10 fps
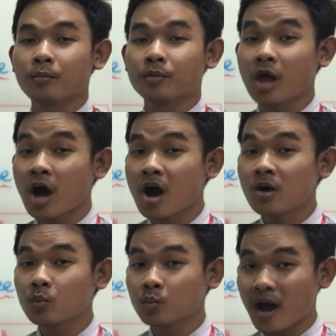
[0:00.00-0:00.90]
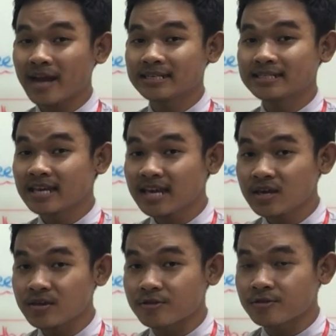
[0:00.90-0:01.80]
Long white
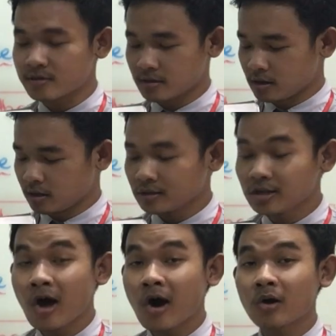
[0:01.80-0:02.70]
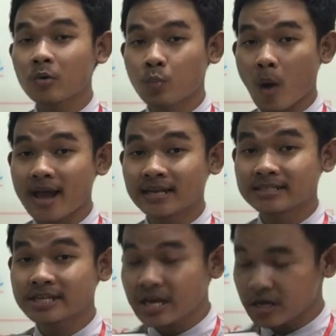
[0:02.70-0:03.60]
teeth, long
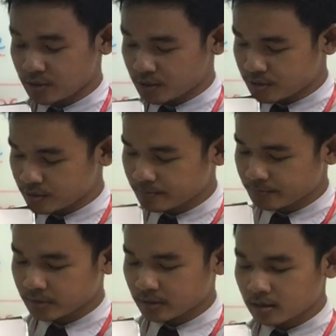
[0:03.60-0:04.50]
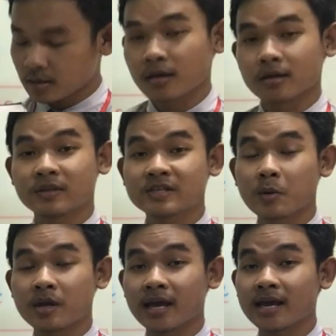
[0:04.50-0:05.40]
white teeth. This
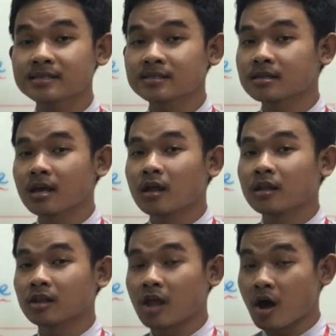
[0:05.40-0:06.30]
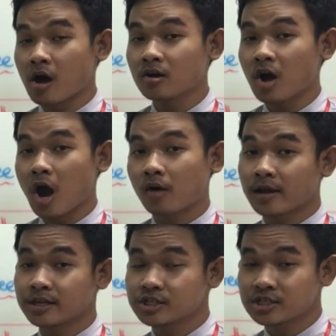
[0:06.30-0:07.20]
one is long
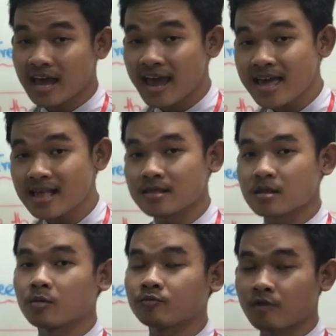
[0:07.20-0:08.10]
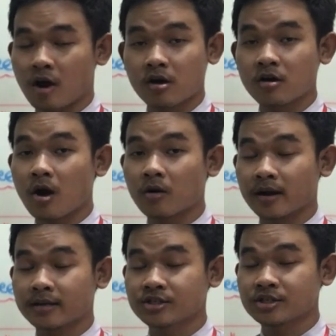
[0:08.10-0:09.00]
orange tail, long
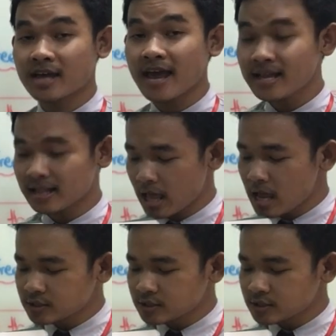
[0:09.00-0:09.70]
orange tail.